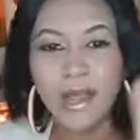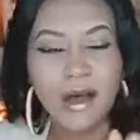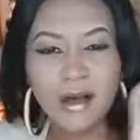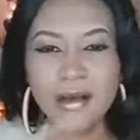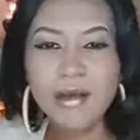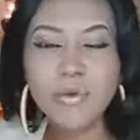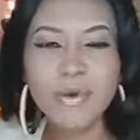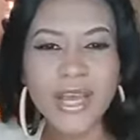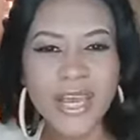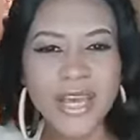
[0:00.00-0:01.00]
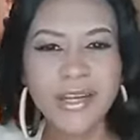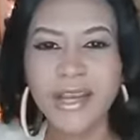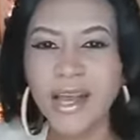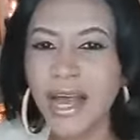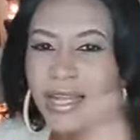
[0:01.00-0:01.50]
Uncle Wade,
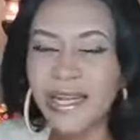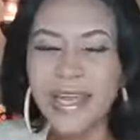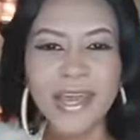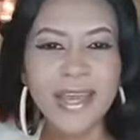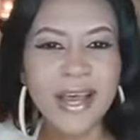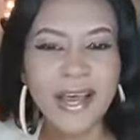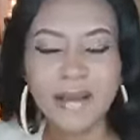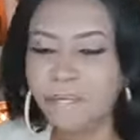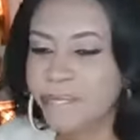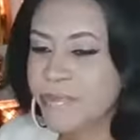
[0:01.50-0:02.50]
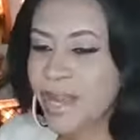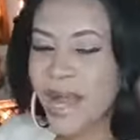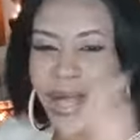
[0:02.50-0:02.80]
Aaliyah uh,